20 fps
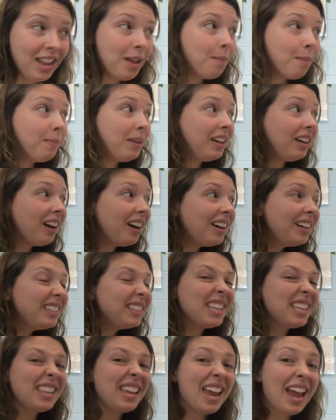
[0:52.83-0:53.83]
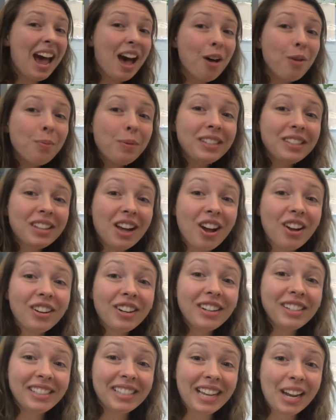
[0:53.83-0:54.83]
because they help us
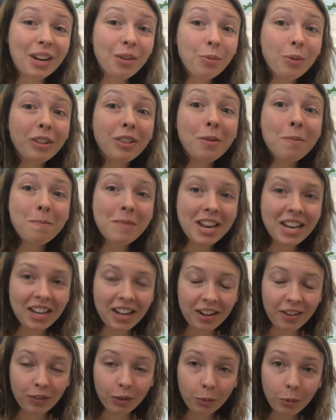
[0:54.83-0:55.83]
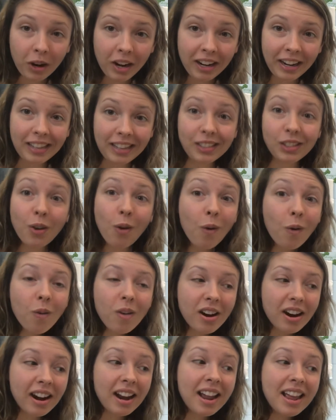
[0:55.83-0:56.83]
understand what the meaning of the word is,
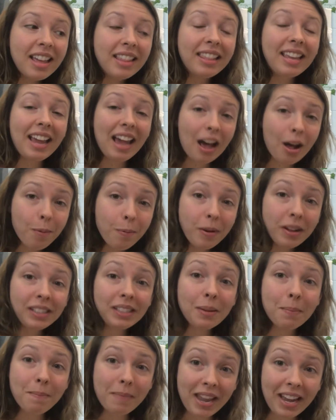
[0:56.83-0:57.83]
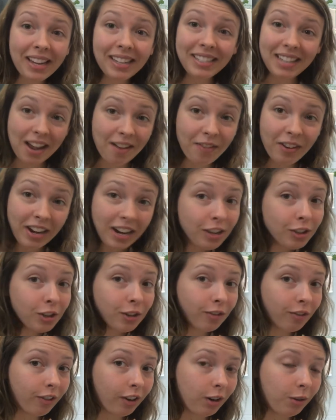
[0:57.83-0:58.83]
or they help us make a definition
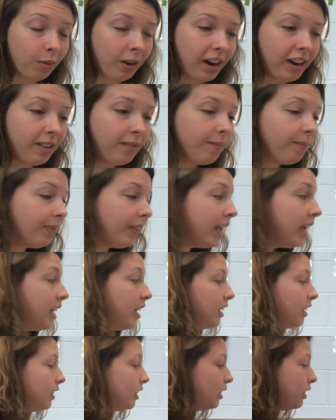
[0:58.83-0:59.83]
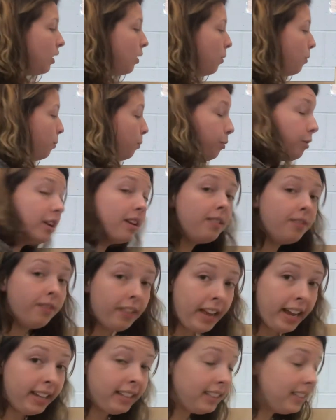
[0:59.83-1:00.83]
for a word. So
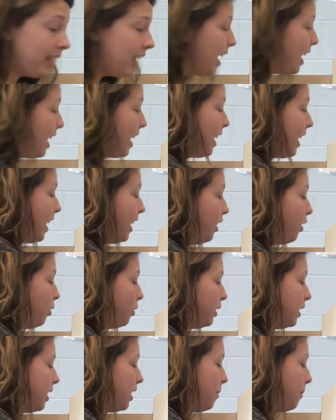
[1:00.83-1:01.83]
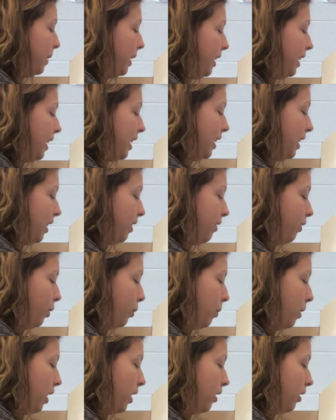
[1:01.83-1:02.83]
prefix, it goes in the beginning of the
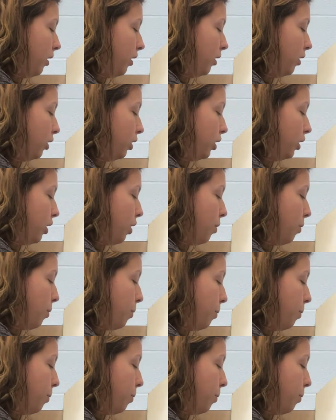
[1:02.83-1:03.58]
word. So